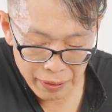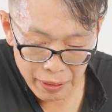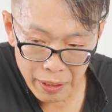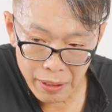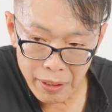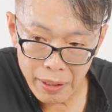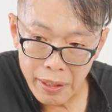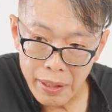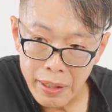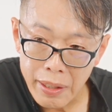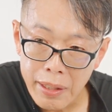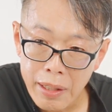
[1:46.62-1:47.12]

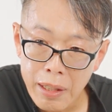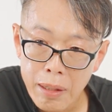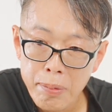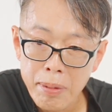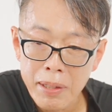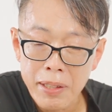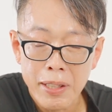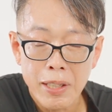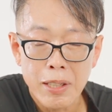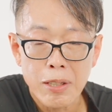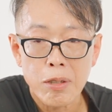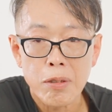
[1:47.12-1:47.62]
time,
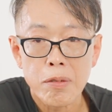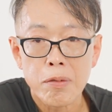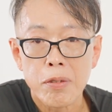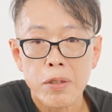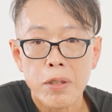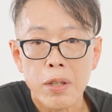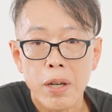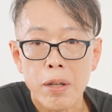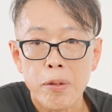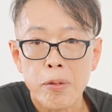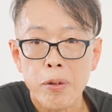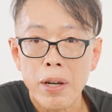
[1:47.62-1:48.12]
keep on touching
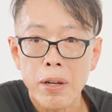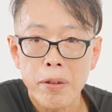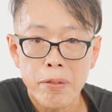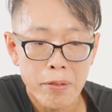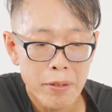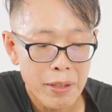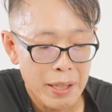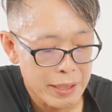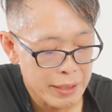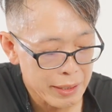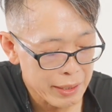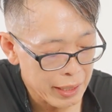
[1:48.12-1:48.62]
for
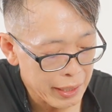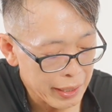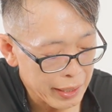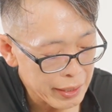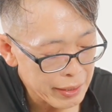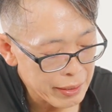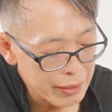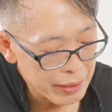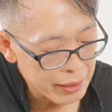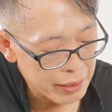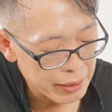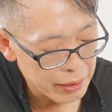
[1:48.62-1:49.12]
around 5
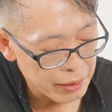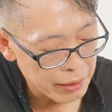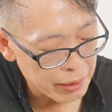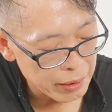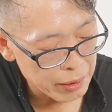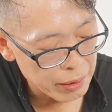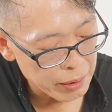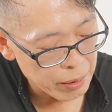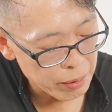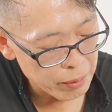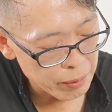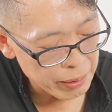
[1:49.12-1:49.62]
seconds.
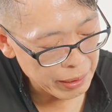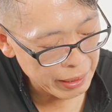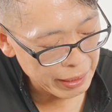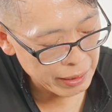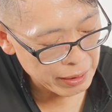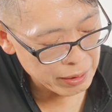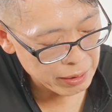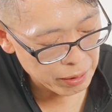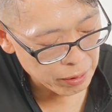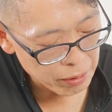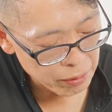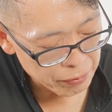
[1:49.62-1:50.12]

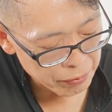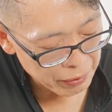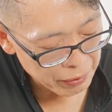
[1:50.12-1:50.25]
Release your